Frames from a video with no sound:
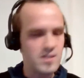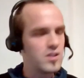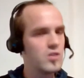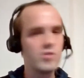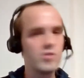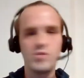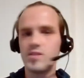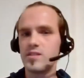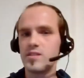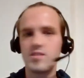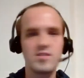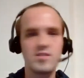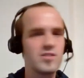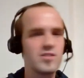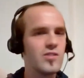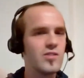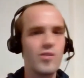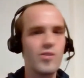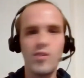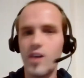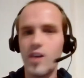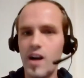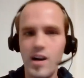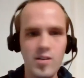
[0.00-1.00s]
No, it's
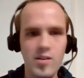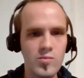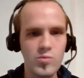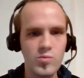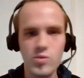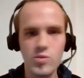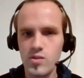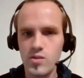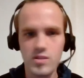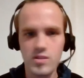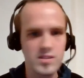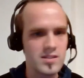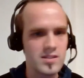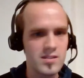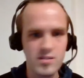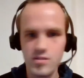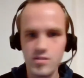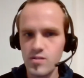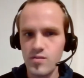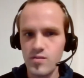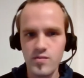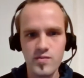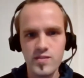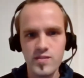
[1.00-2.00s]
not how it works.
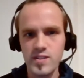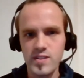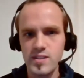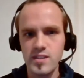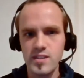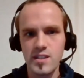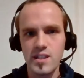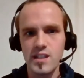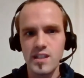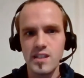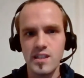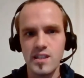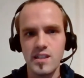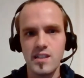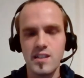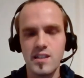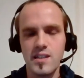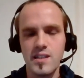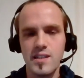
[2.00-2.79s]
It's not physically.